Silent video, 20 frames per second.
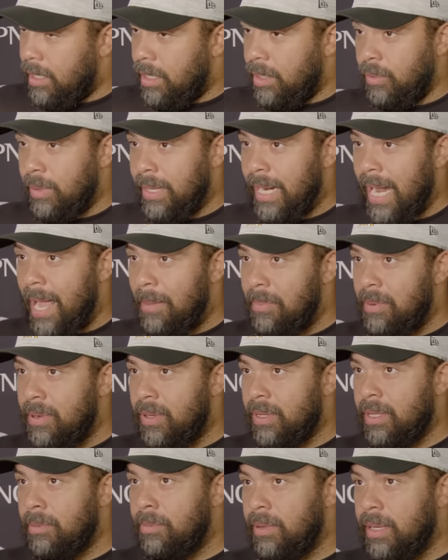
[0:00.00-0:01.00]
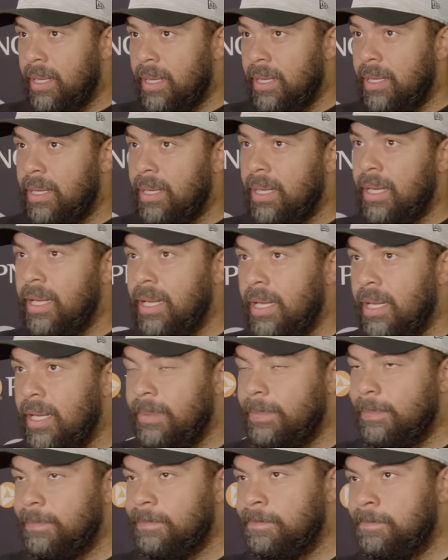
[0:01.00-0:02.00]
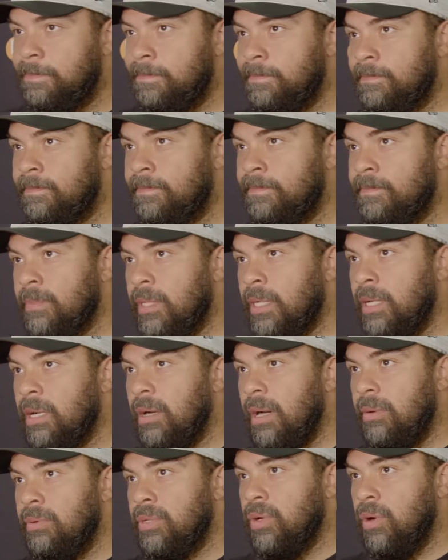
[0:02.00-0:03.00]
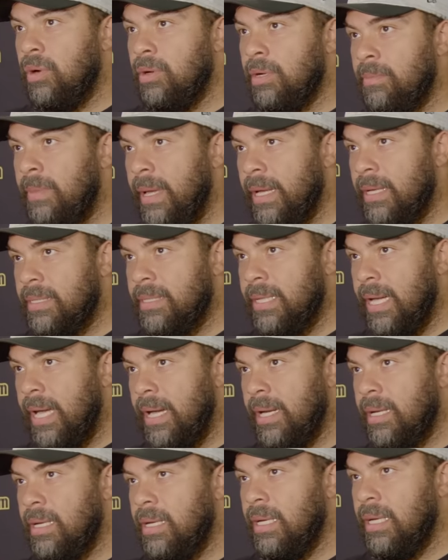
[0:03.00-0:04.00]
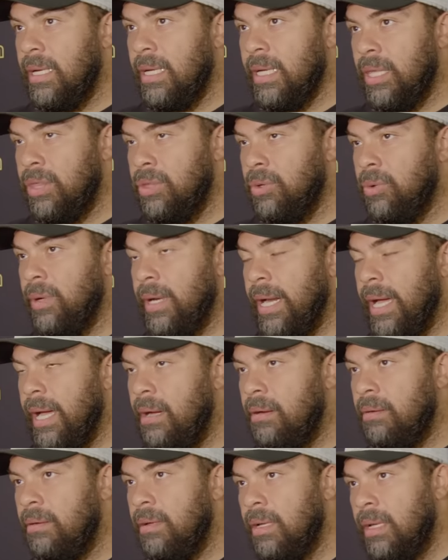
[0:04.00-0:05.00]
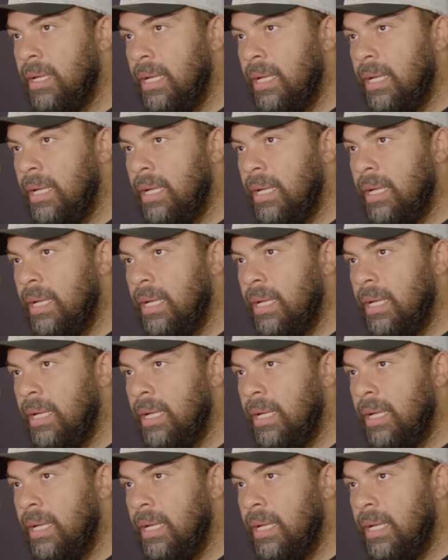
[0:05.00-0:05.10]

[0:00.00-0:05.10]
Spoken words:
What happened on the play? I was going to make a sack. He threw it out.